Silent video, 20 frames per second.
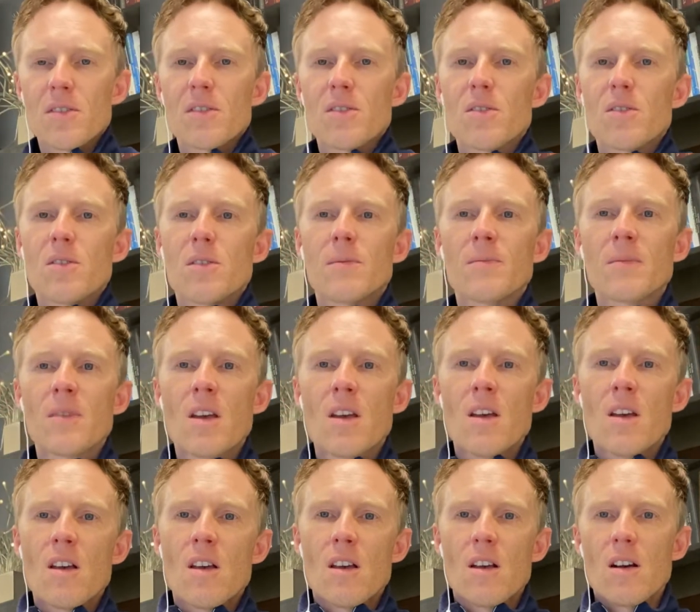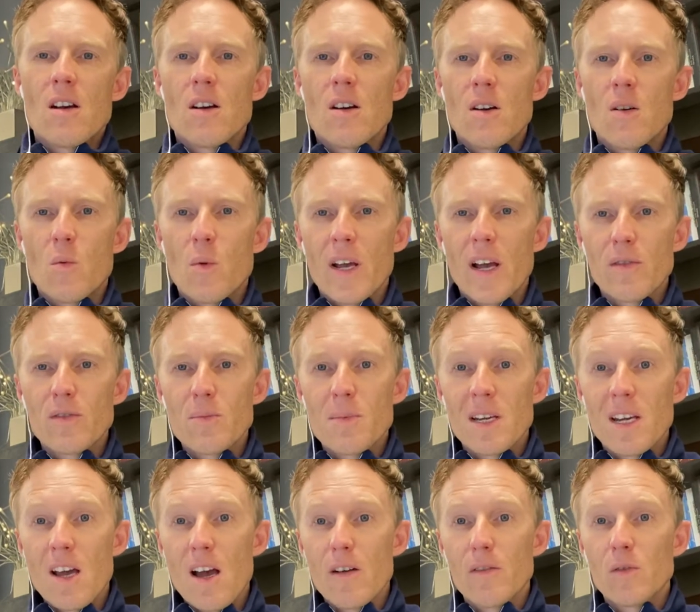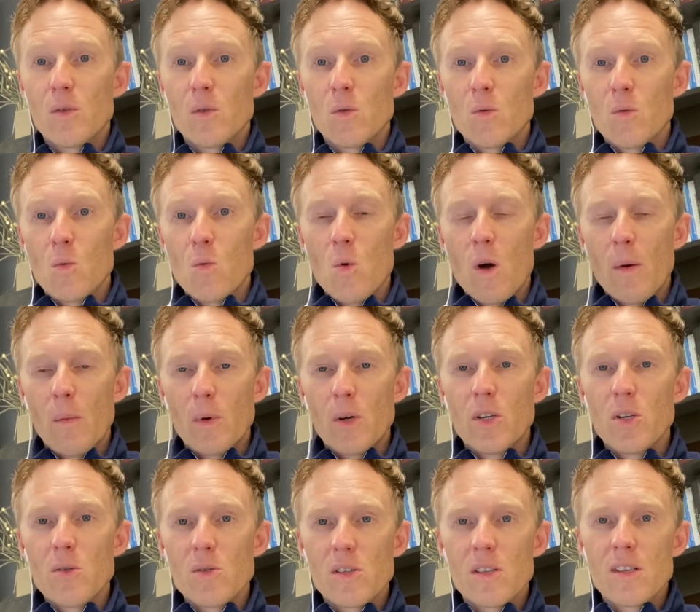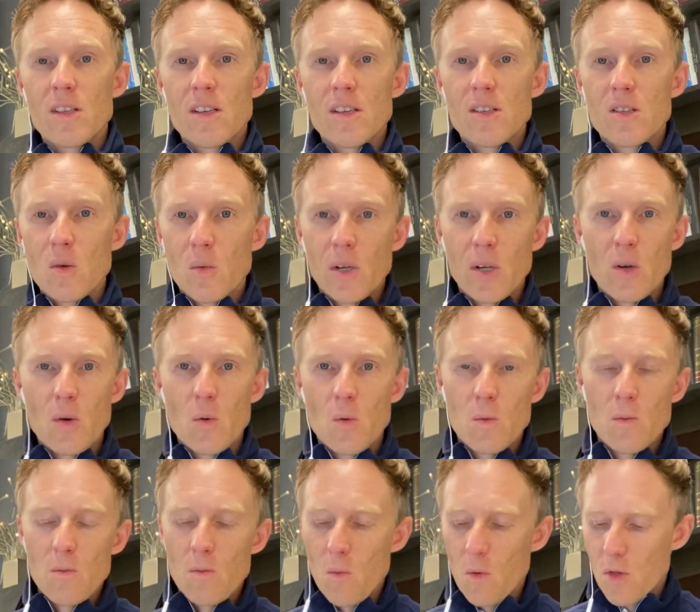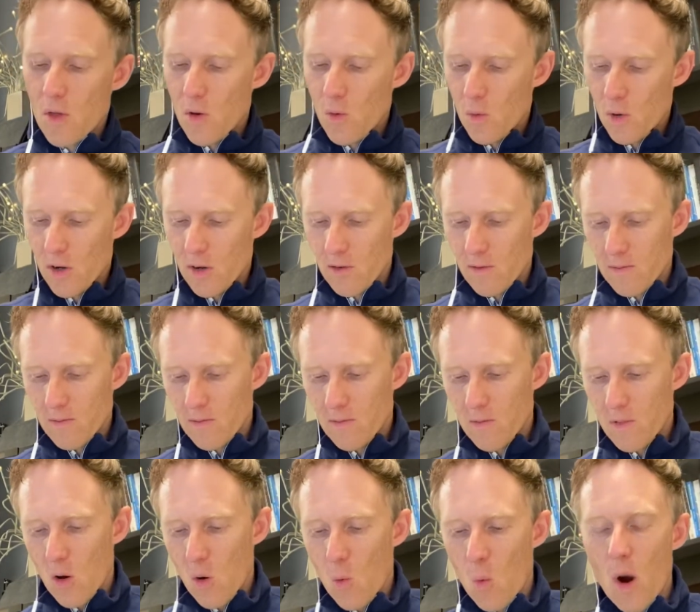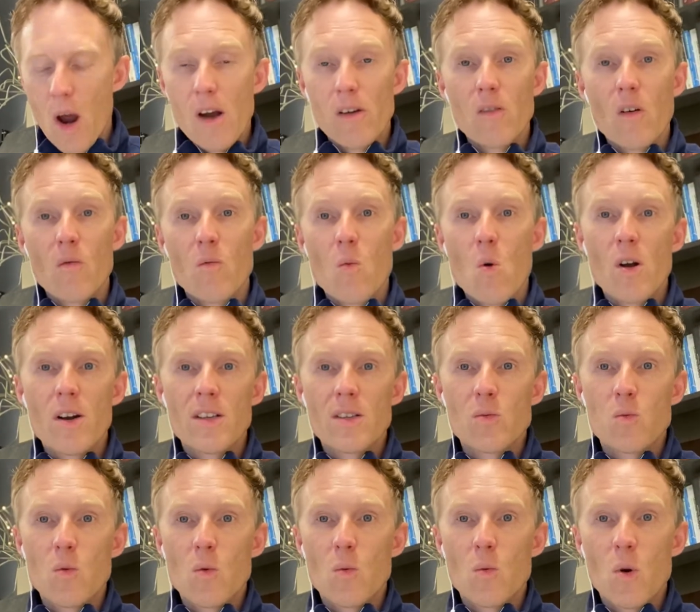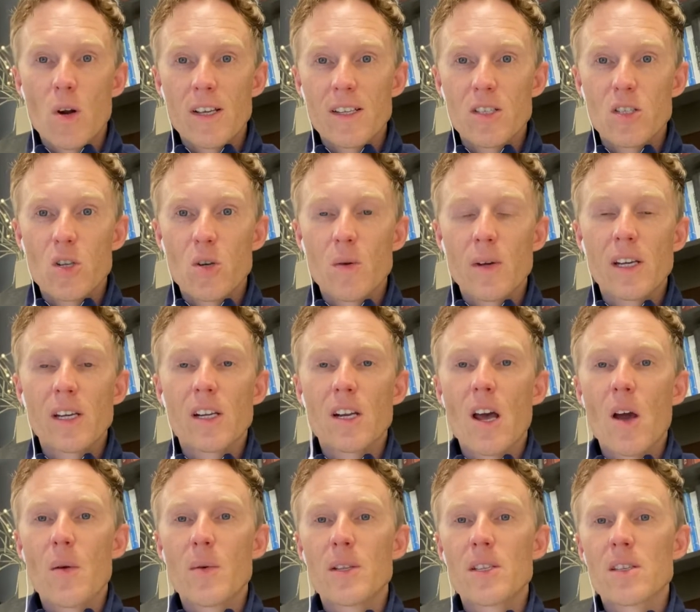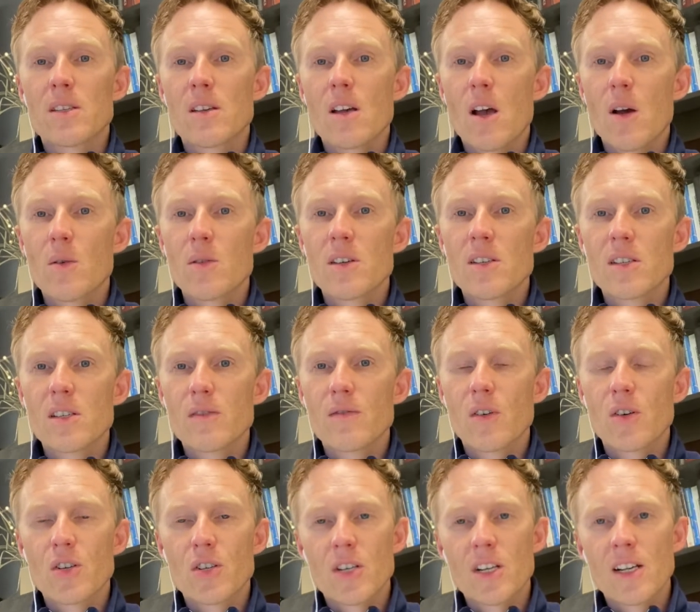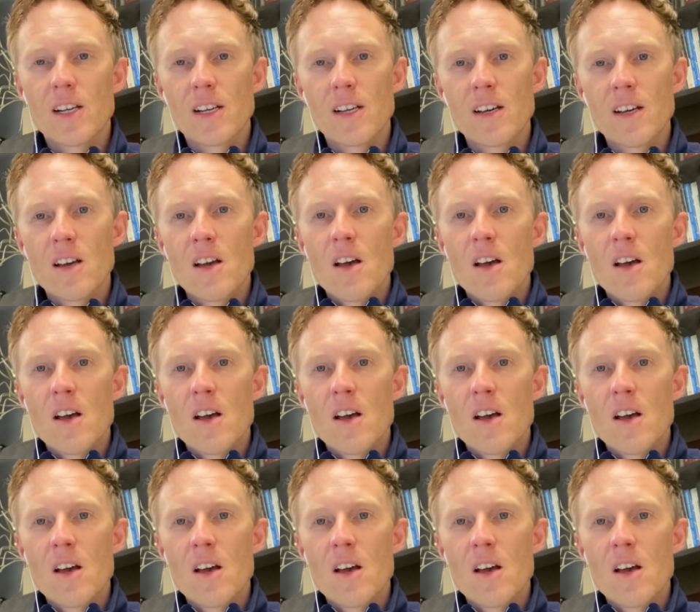So we have to be careful when we're using this, that we know that we're aware of what it's doing and how this is functioning.